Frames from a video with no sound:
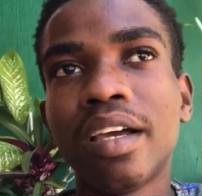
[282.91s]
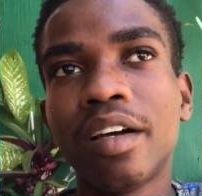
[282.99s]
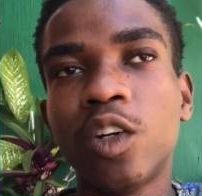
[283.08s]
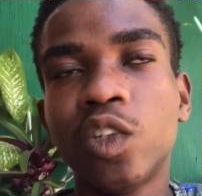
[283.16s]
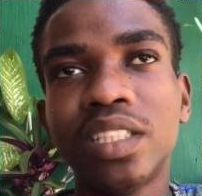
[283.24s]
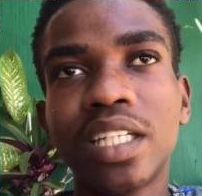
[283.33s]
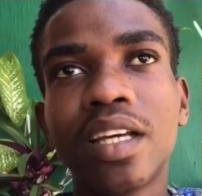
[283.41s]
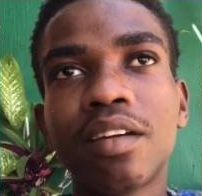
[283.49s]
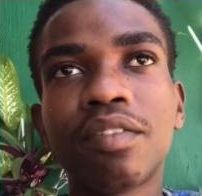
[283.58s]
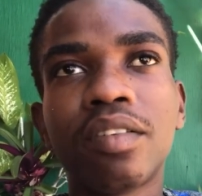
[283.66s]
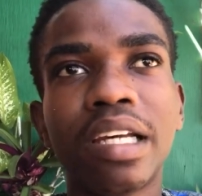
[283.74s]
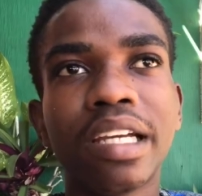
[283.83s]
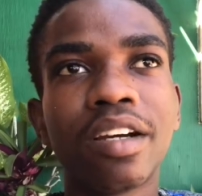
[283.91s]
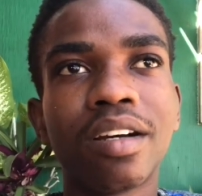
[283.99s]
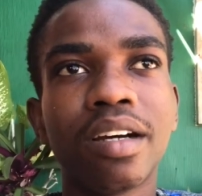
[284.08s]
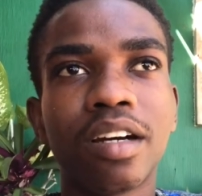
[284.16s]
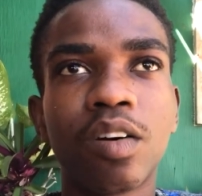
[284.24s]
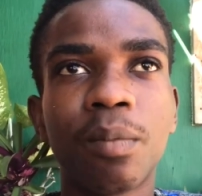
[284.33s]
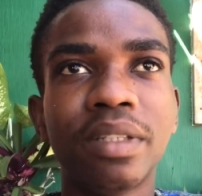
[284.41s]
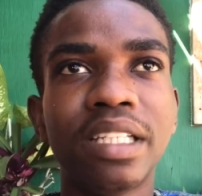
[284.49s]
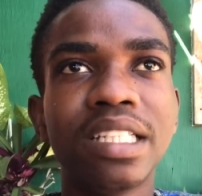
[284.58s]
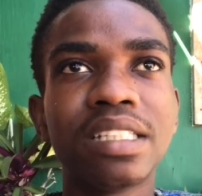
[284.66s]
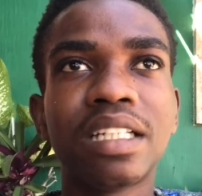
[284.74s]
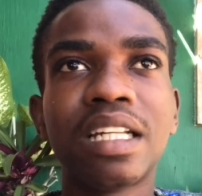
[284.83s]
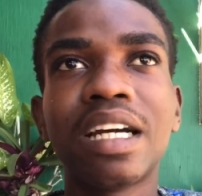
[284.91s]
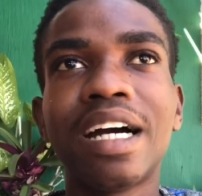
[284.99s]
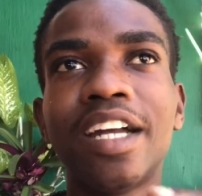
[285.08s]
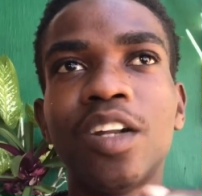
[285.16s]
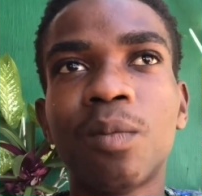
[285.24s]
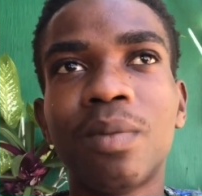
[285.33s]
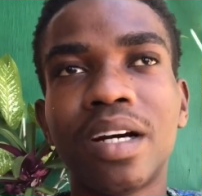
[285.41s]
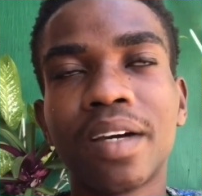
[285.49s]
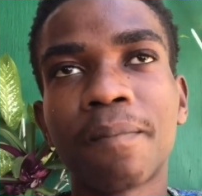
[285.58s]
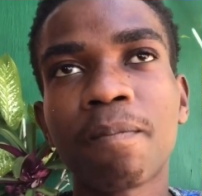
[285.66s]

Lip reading: go there for like a couple days, and then I gone down back.